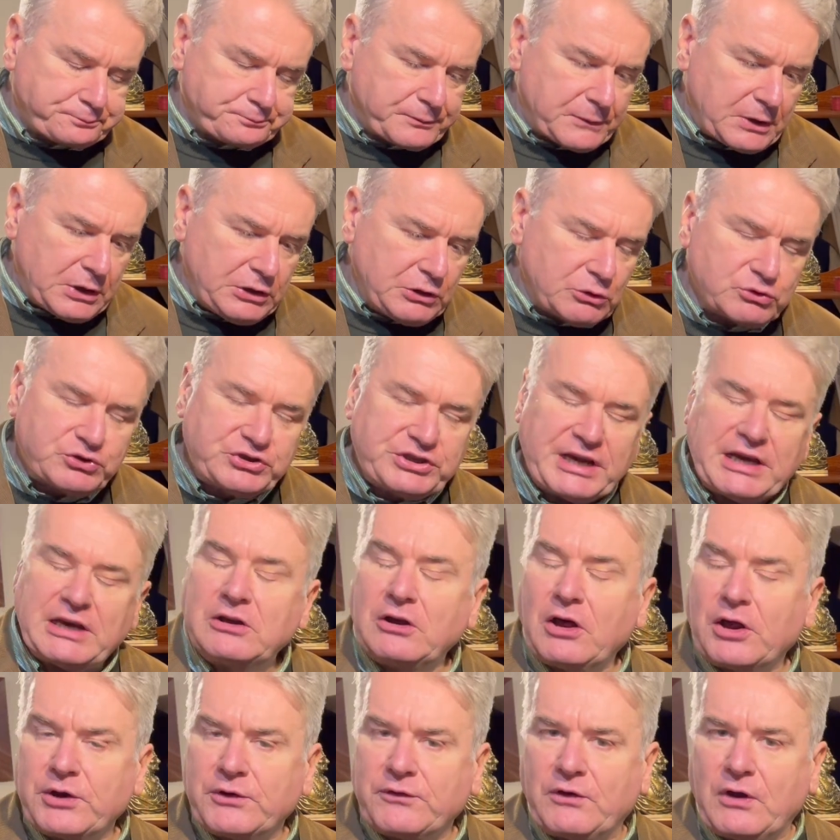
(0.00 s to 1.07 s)
You'll see a
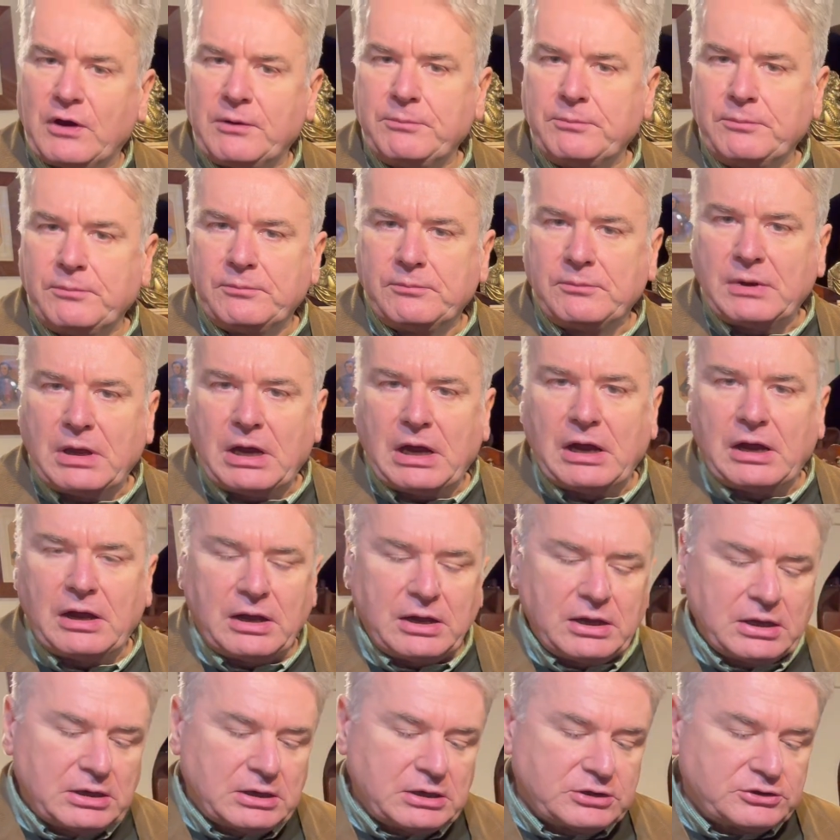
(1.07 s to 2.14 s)
lot of them
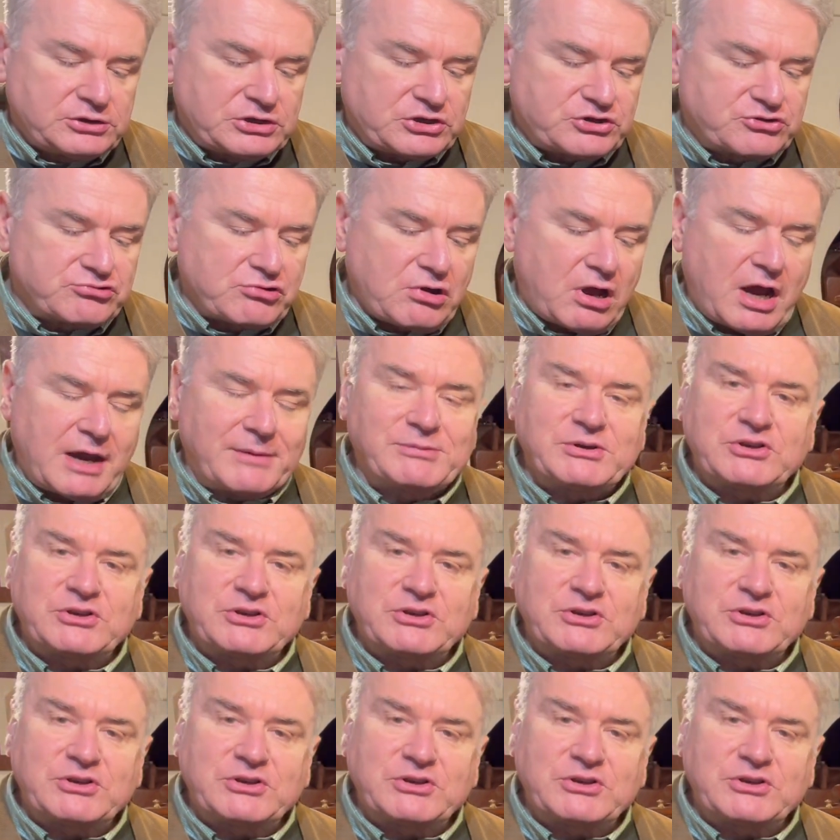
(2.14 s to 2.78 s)
described